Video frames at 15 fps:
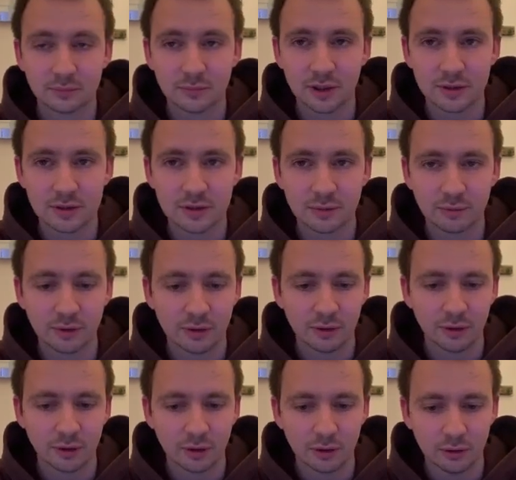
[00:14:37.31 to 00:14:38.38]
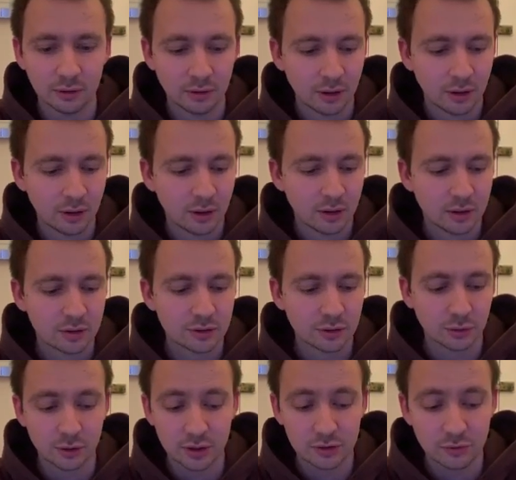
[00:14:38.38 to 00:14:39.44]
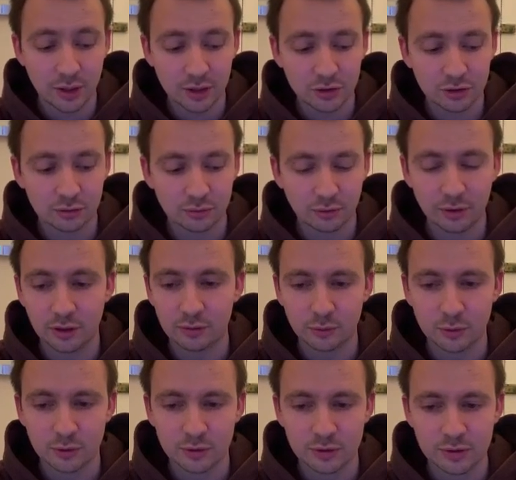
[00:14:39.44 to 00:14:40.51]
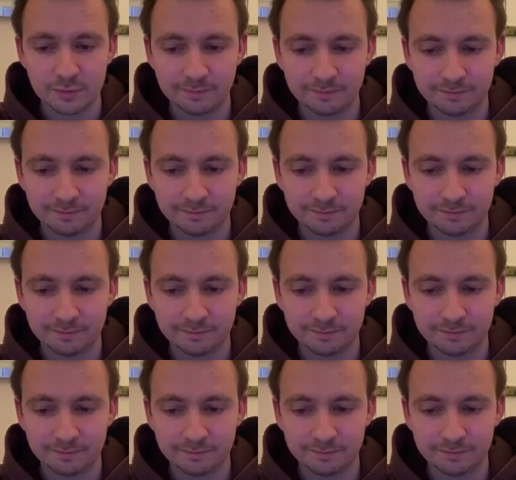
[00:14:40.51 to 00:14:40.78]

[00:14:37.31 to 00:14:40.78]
there is something going on. So his reaction to that was,